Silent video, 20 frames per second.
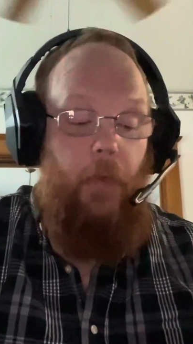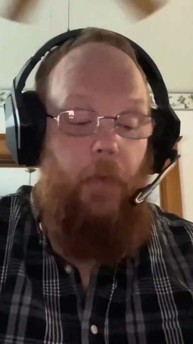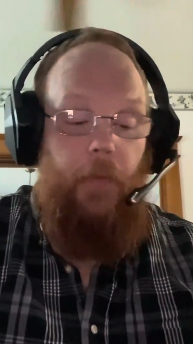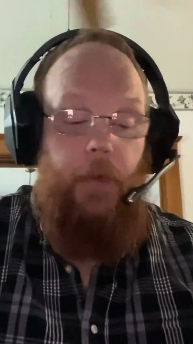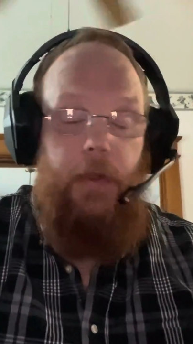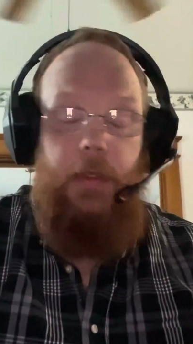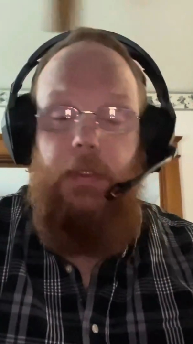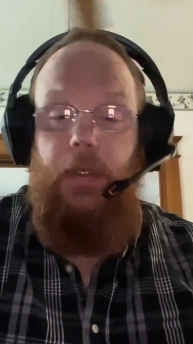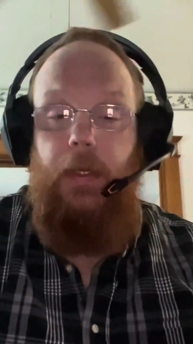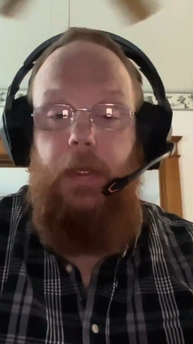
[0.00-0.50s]

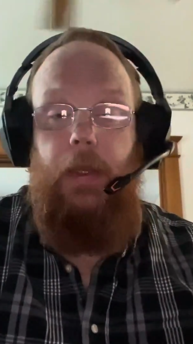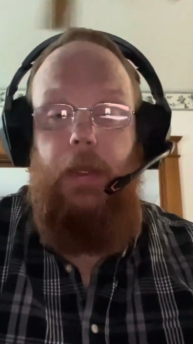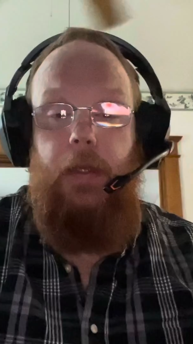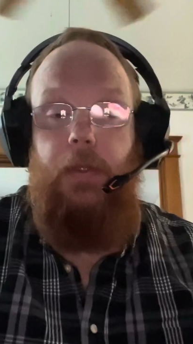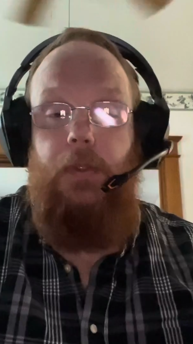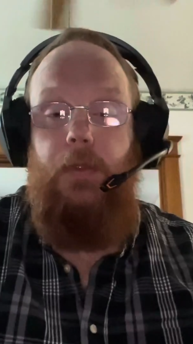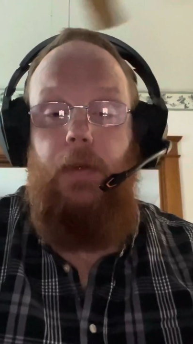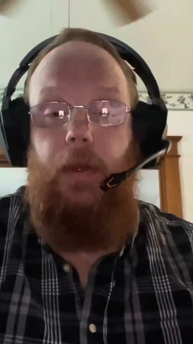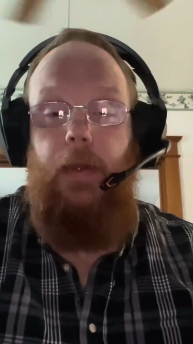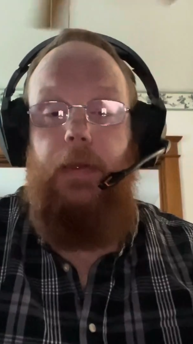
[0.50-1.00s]
Recent in
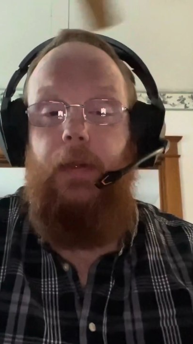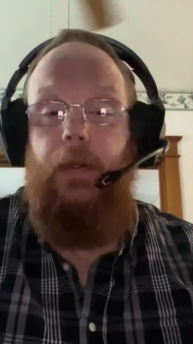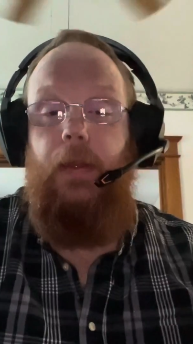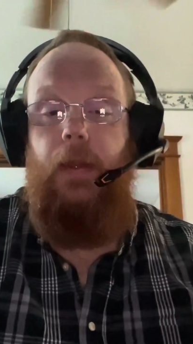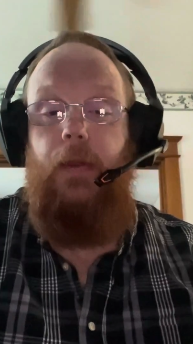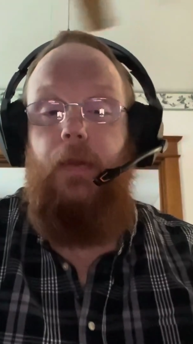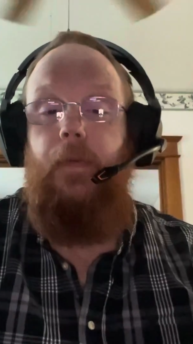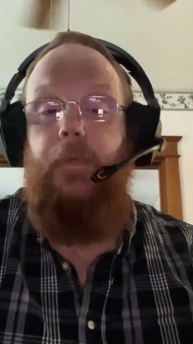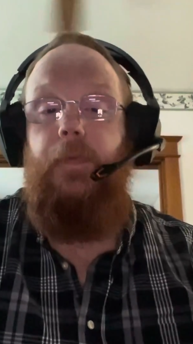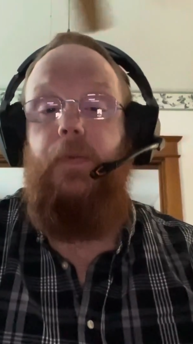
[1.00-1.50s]
history, I could tell
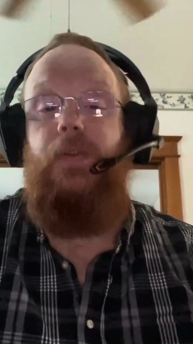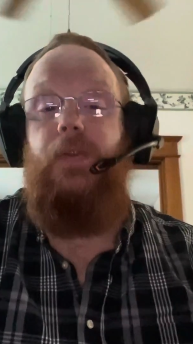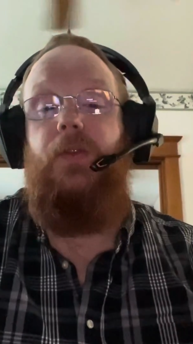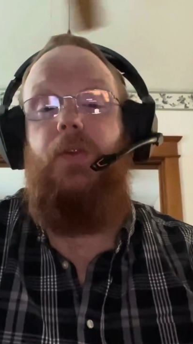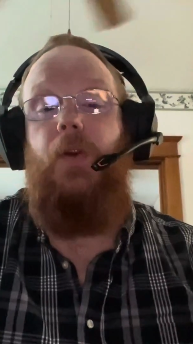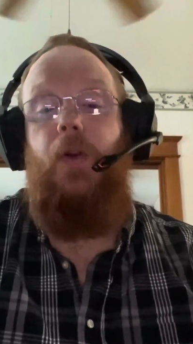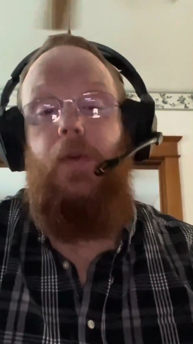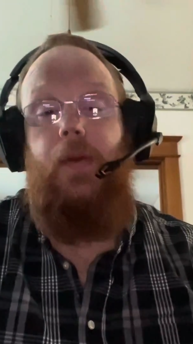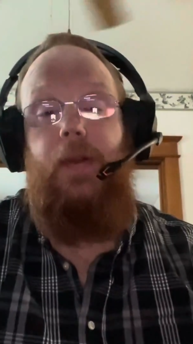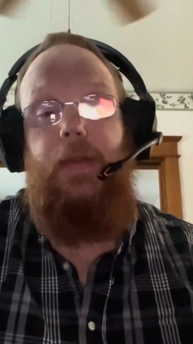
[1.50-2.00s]
you for
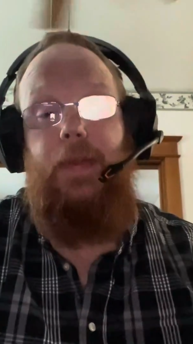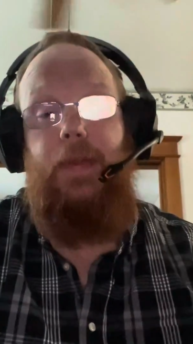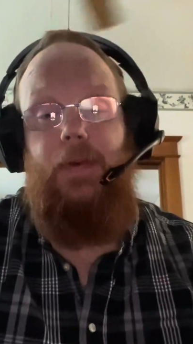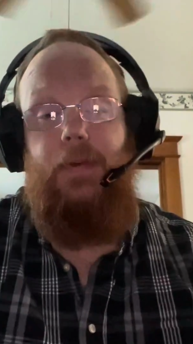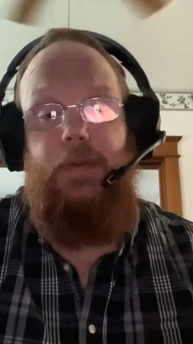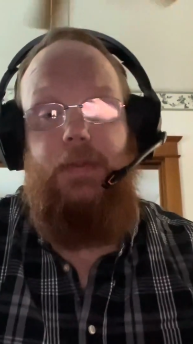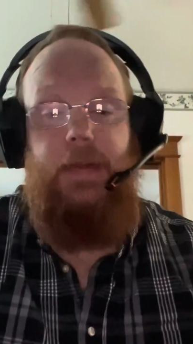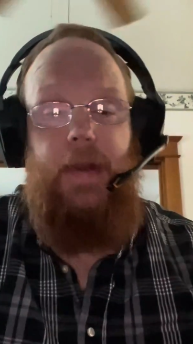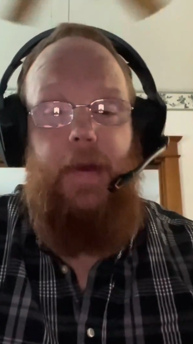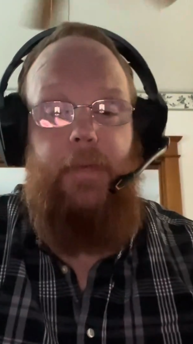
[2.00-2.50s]
certain
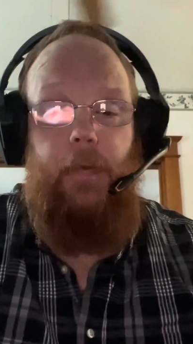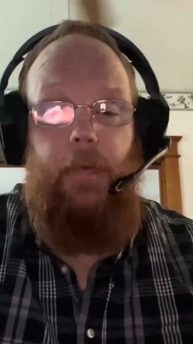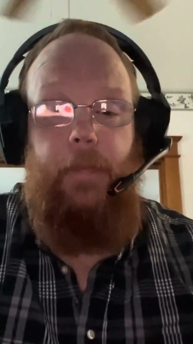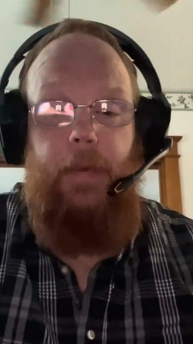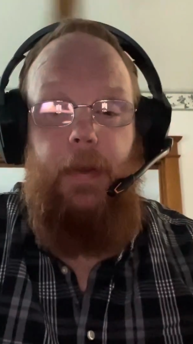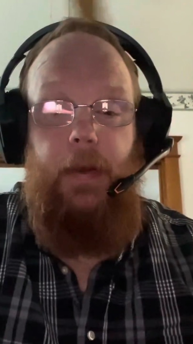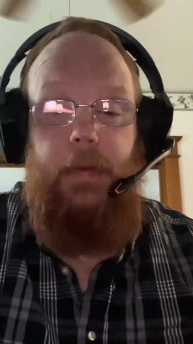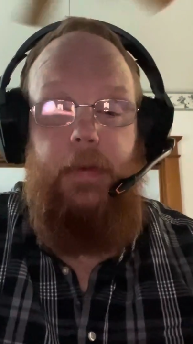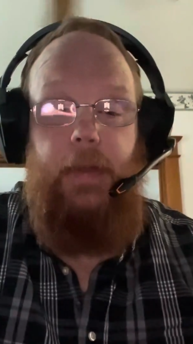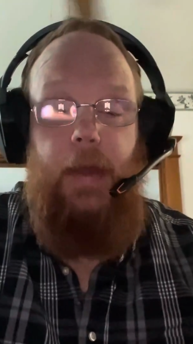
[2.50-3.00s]
there's never been
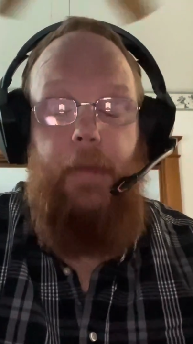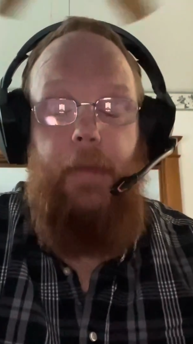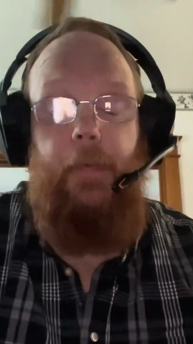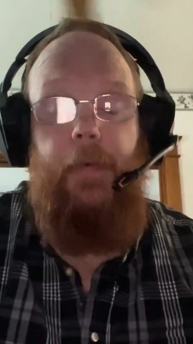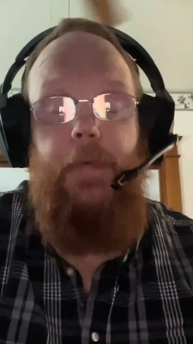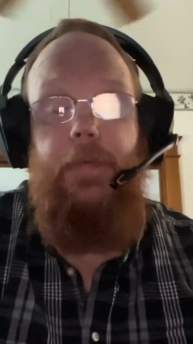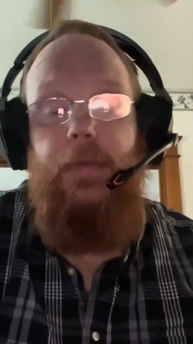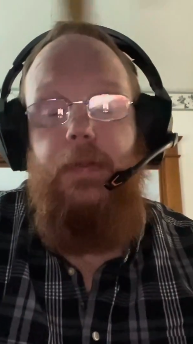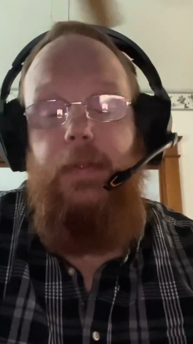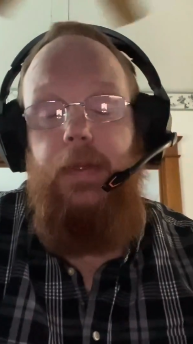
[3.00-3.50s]
a time.
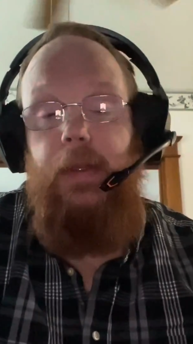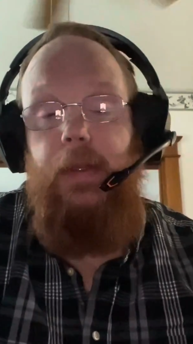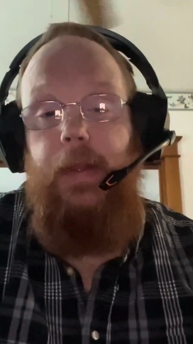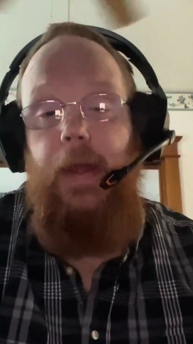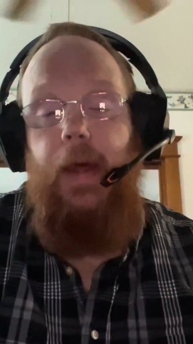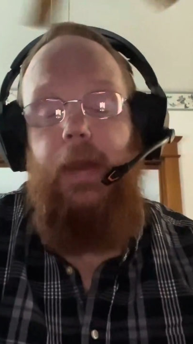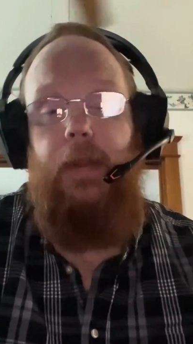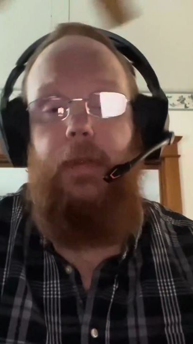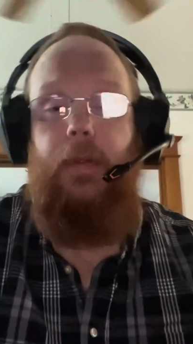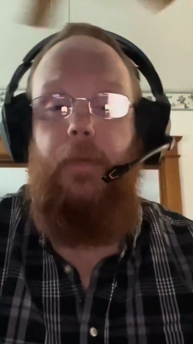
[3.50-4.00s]
We've seen
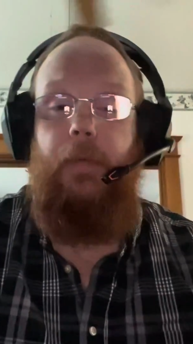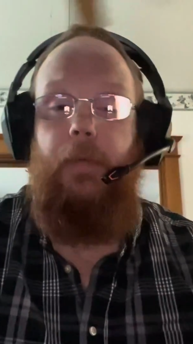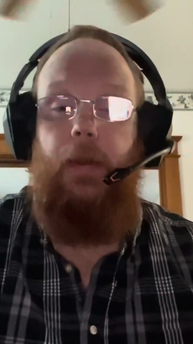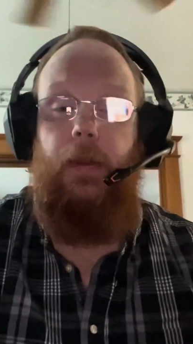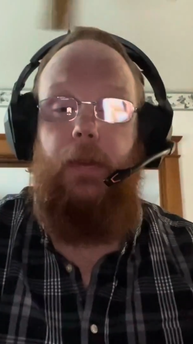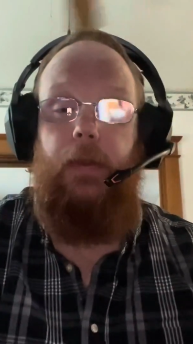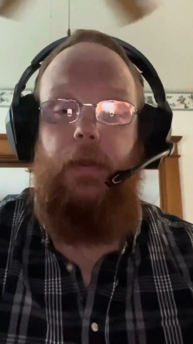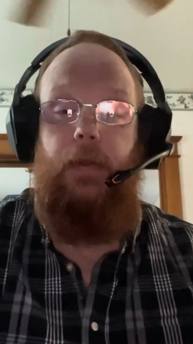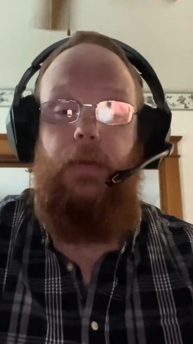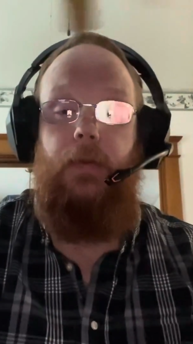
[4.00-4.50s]
that in the Middle
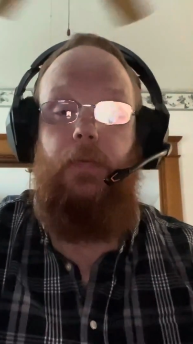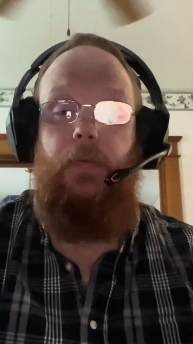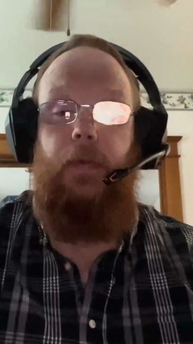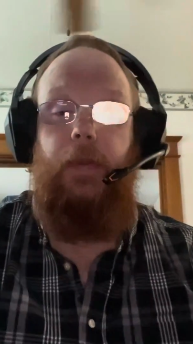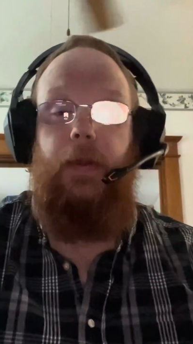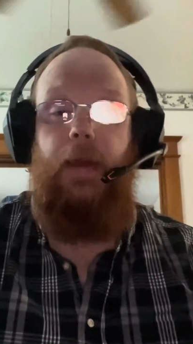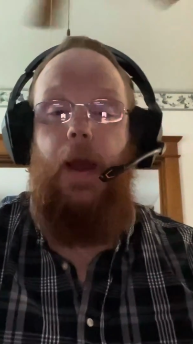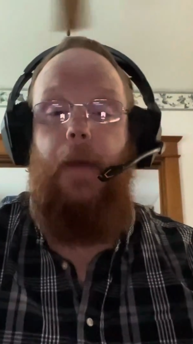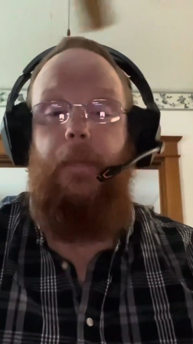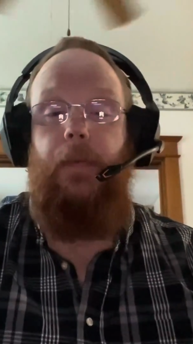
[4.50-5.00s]
East where the
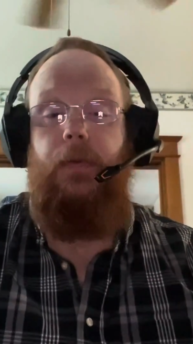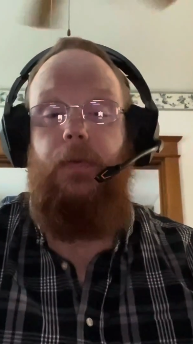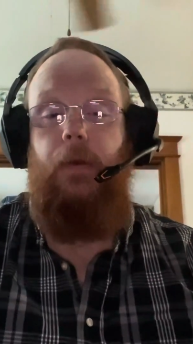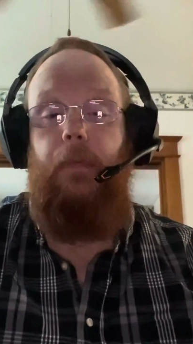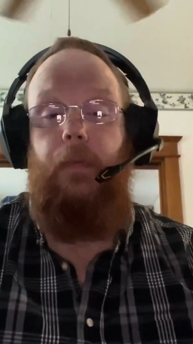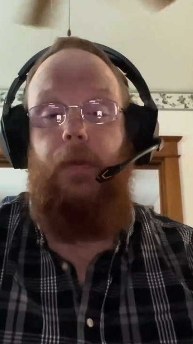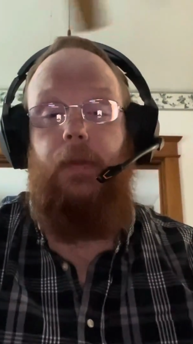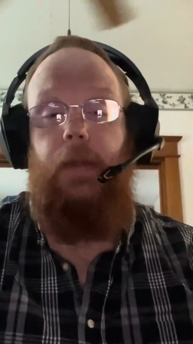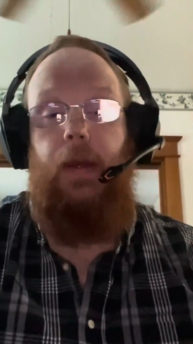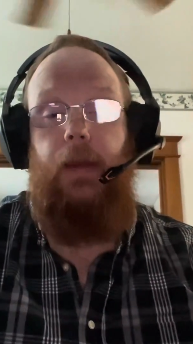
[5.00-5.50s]
capitals have
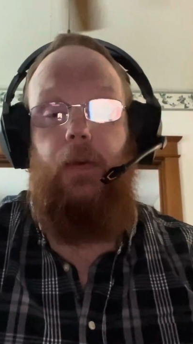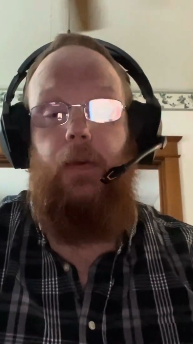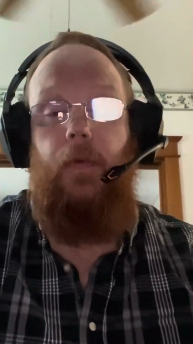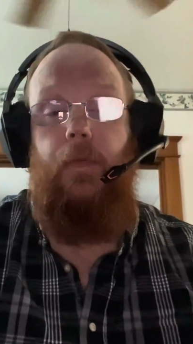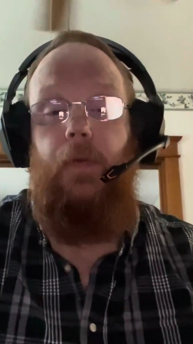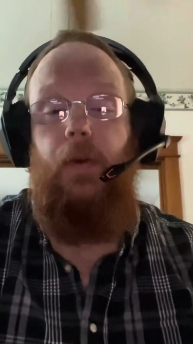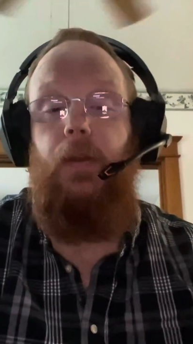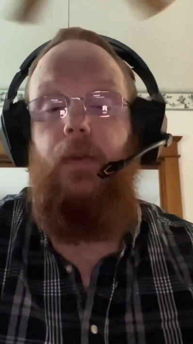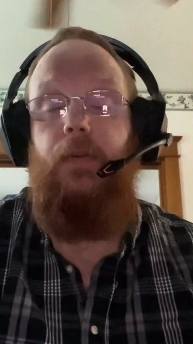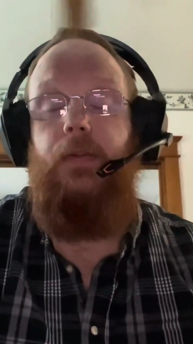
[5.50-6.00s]
been taken over
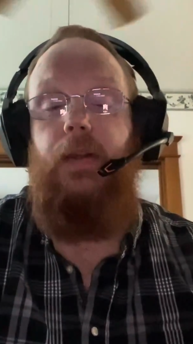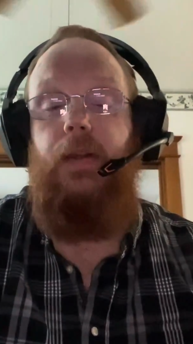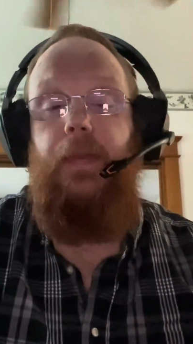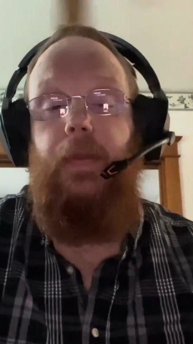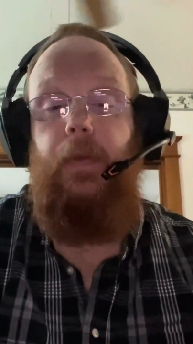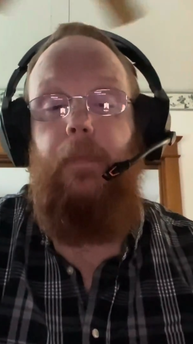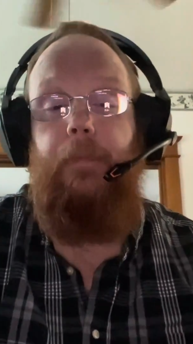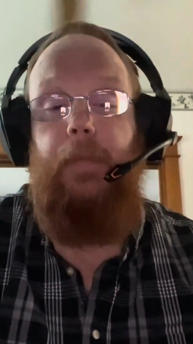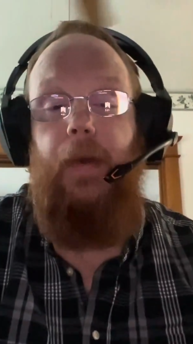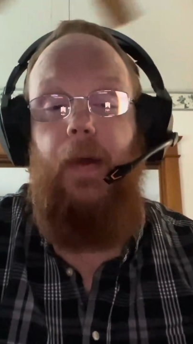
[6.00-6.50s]
and there's
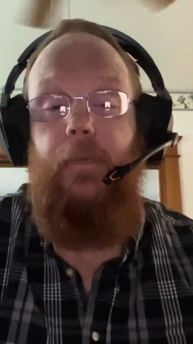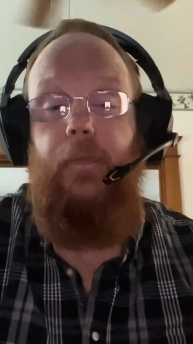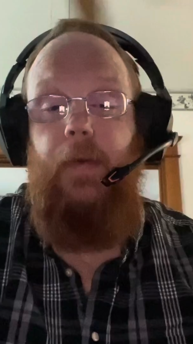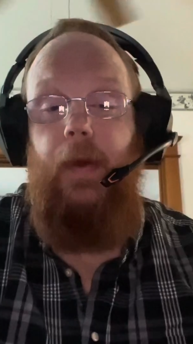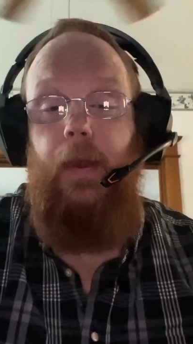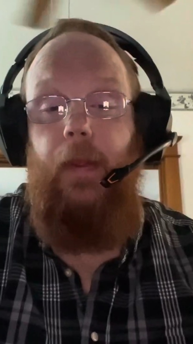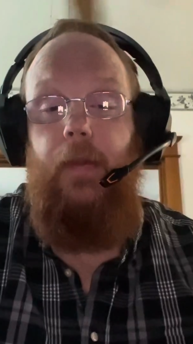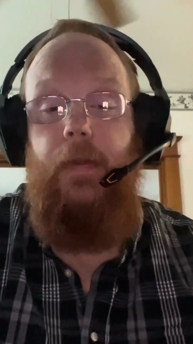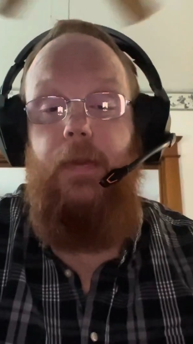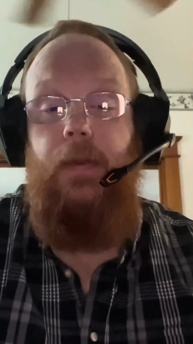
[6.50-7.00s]
nothing but
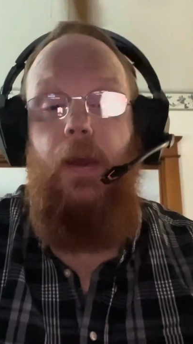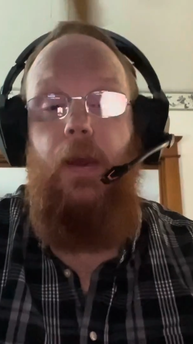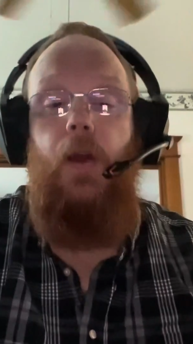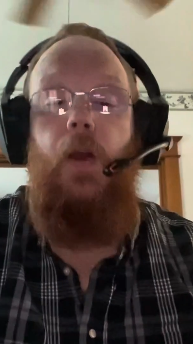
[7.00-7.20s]
violence.